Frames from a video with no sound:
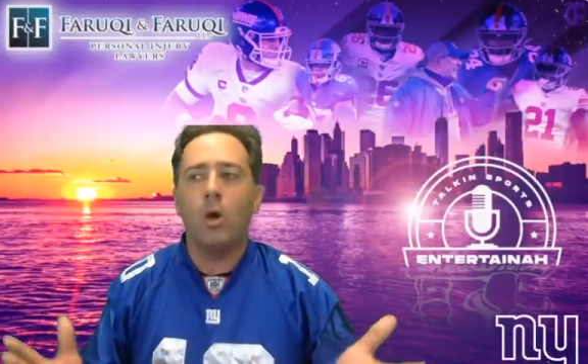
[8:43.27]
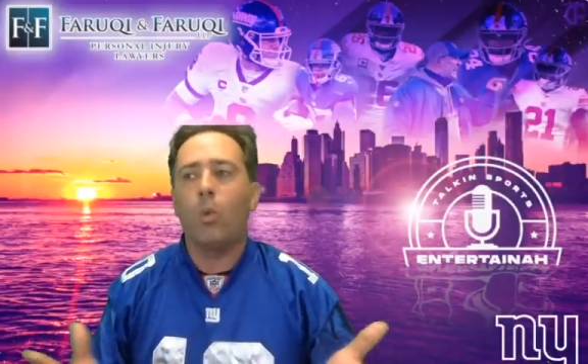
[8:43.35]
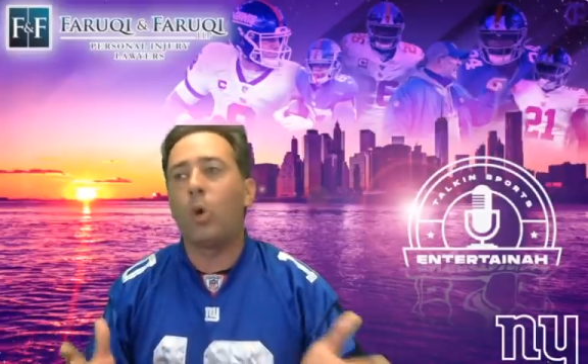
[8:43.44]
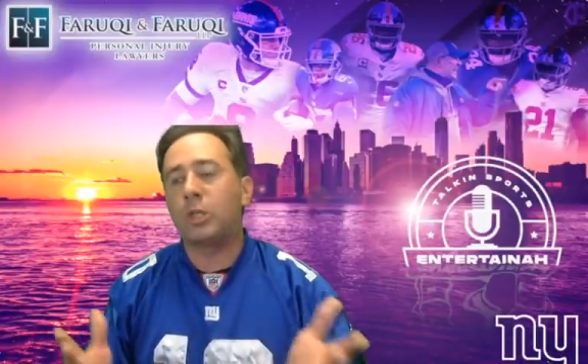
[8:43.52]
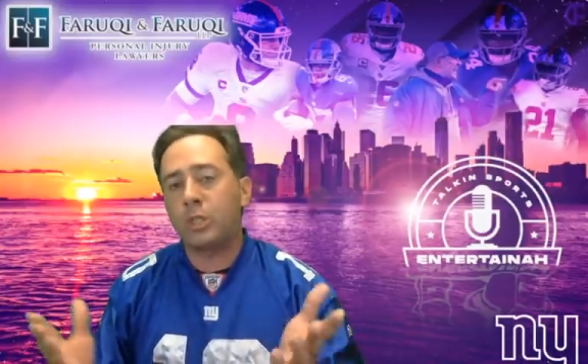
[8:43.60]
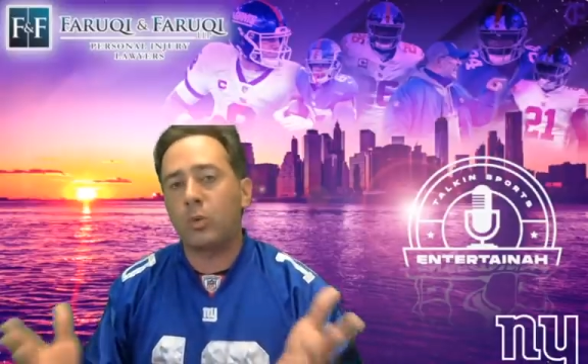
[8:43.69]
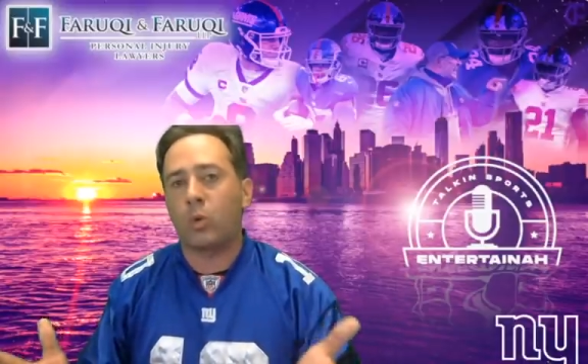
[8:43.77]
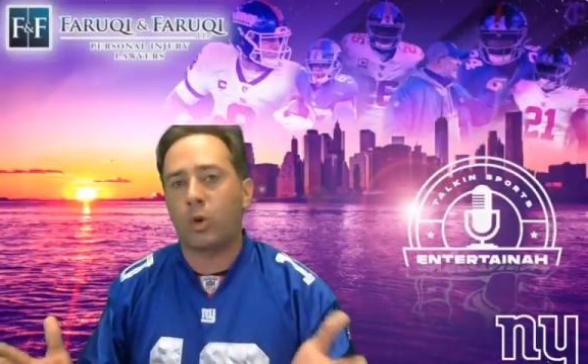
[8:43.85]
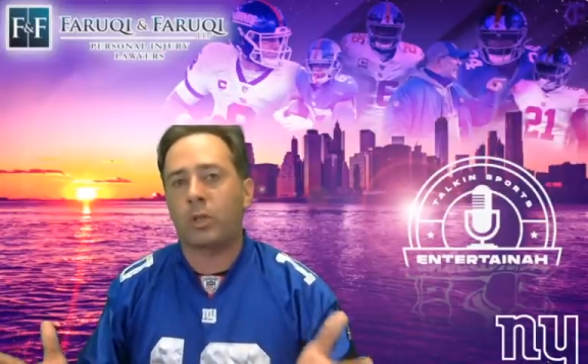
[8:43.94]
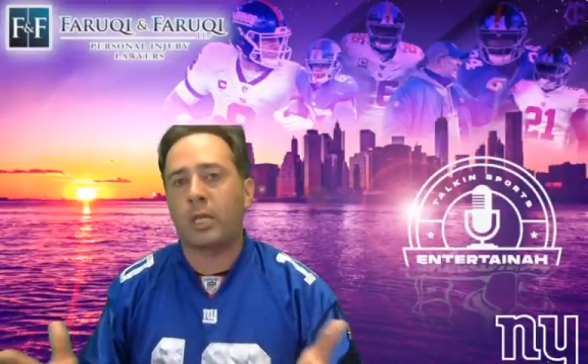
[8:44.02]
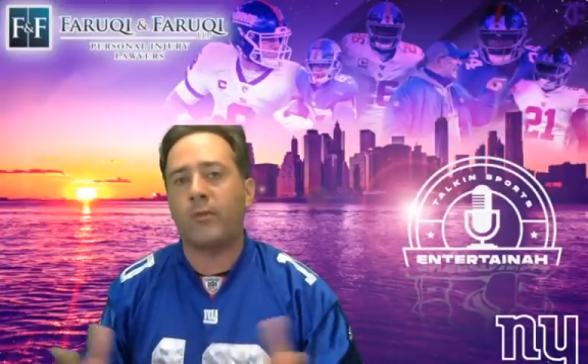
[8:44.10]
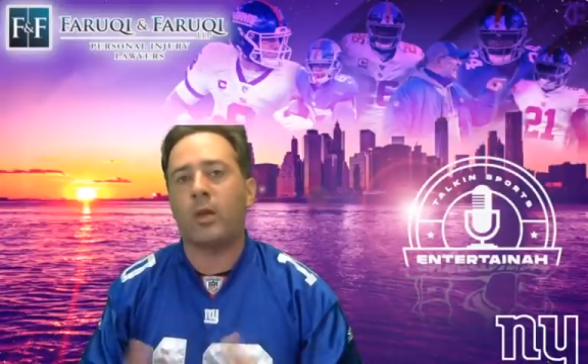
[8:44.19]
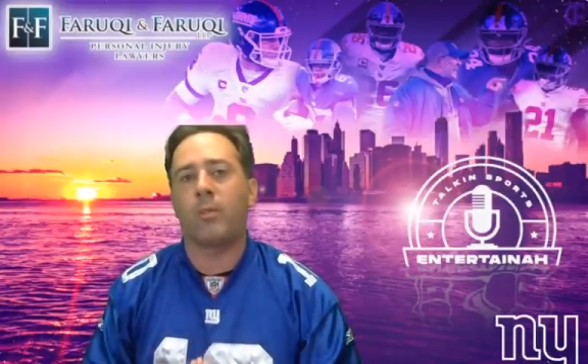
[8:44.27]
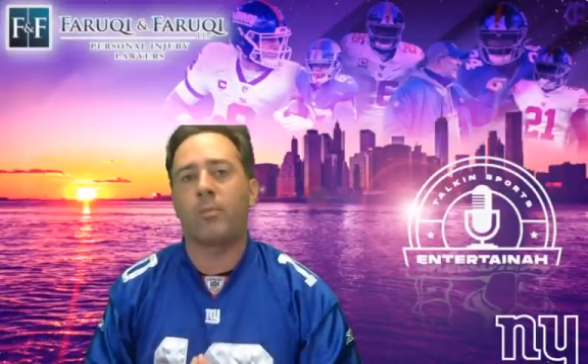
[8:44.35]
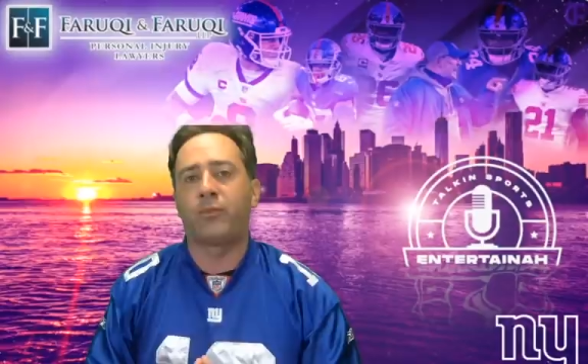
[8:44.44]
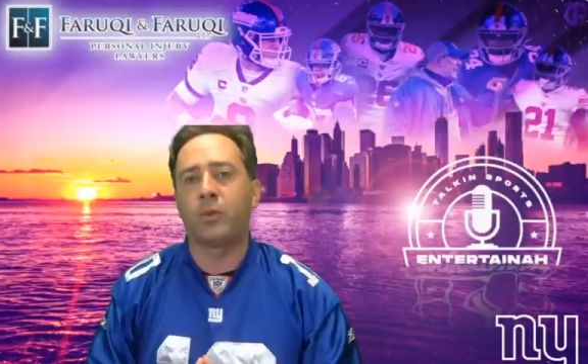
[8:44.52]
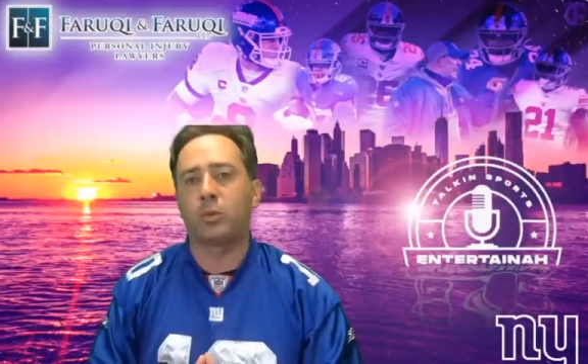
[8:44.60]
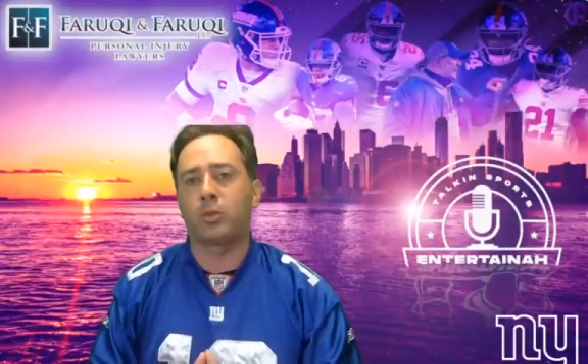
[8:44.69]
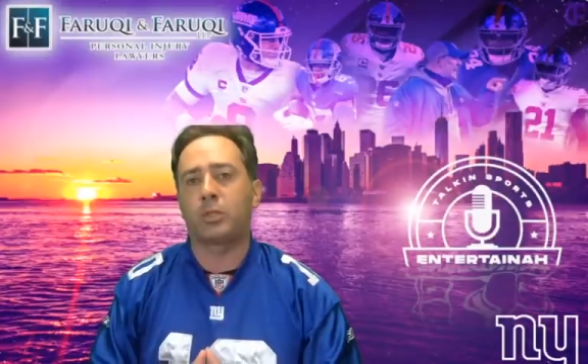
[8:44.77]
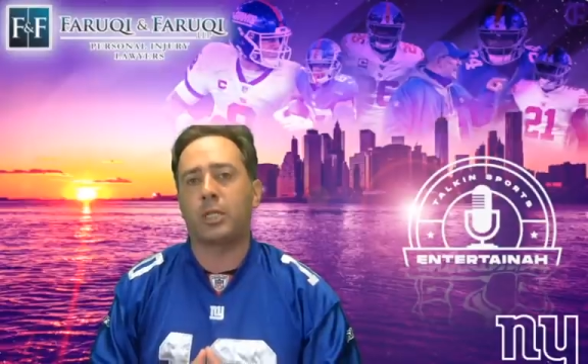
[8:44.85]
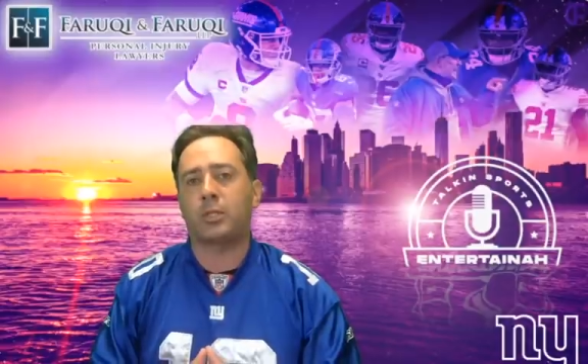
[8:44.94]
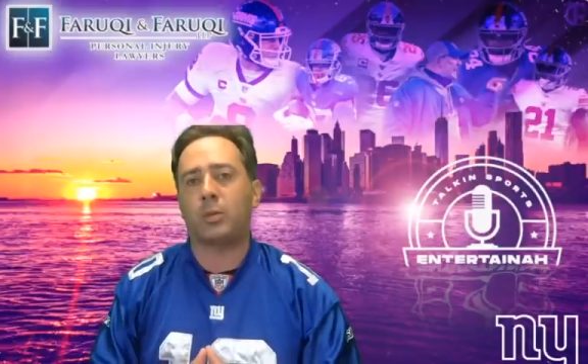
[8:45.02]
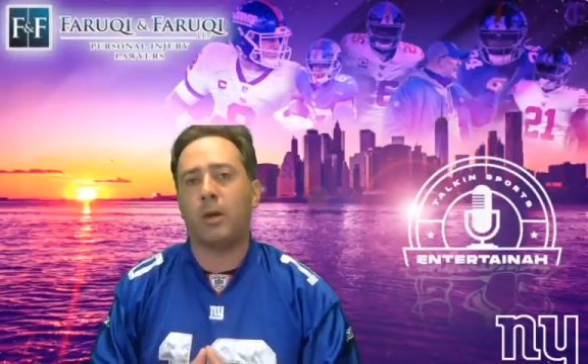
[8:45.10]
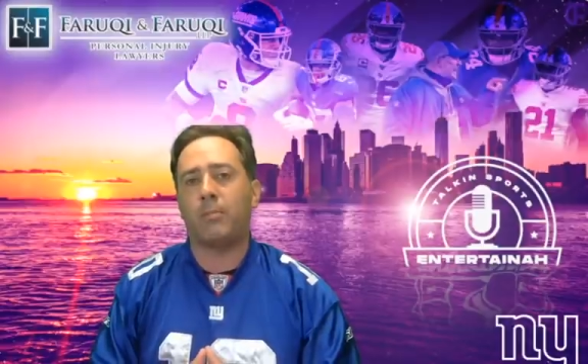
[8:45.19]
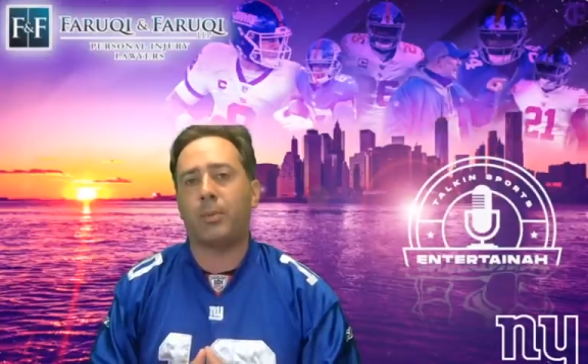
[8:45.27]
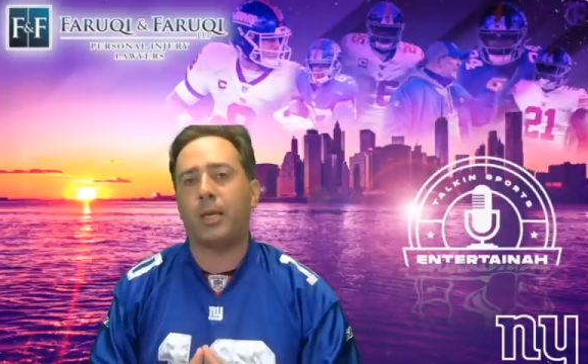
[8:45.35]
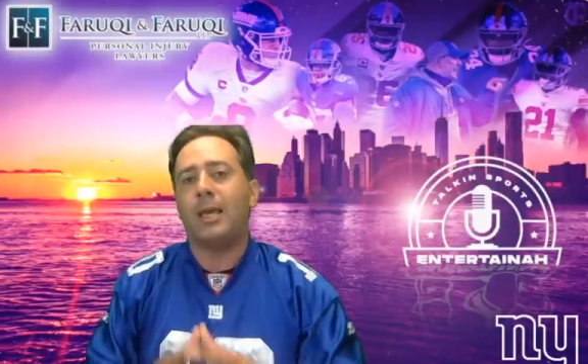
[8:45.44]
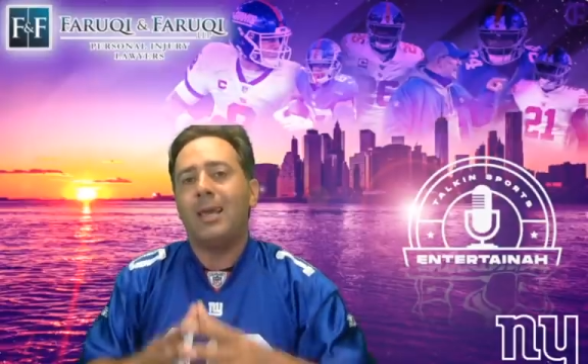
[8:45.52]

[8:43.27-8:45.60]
was it worth giving up a future 6th round pick?